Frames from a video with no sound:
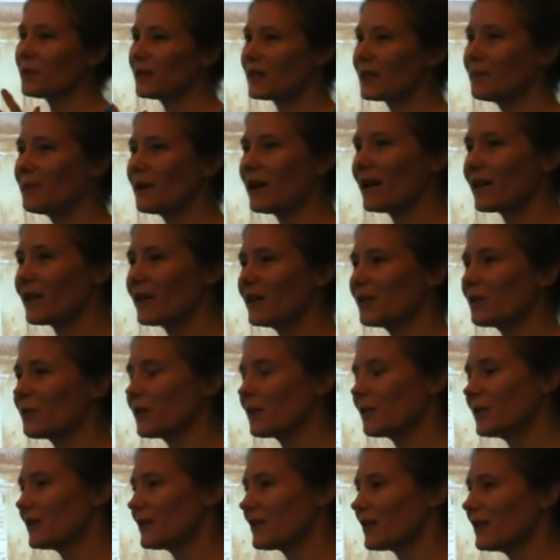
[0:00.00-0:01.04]
pretty modern
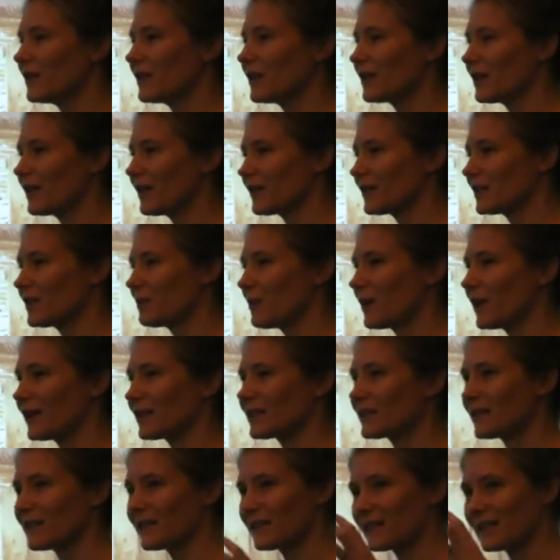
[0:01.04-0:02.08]
when we started all this
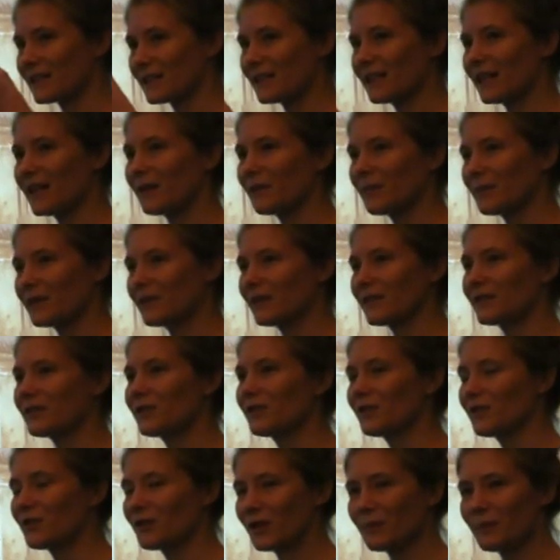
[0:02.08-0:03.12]
process. It's now been
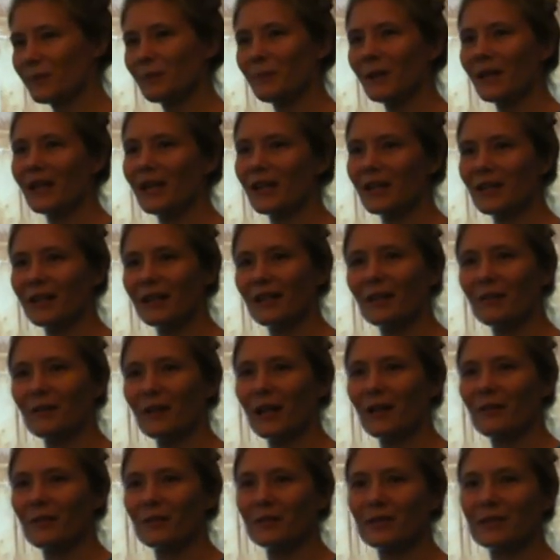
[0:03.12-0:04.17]
stripped bare,
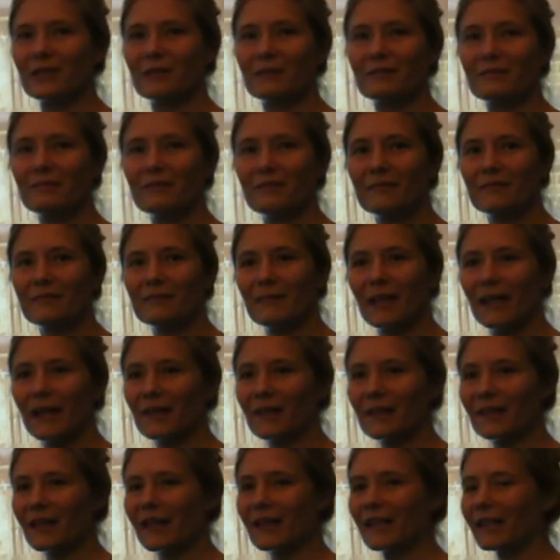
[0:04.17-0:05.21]
and we'll
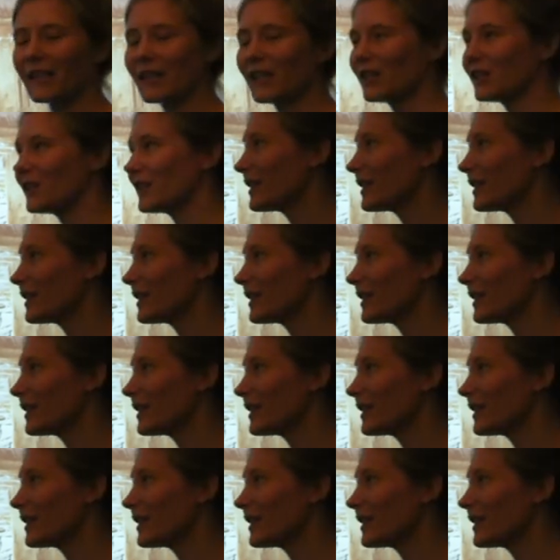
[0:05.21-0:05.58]
handle that later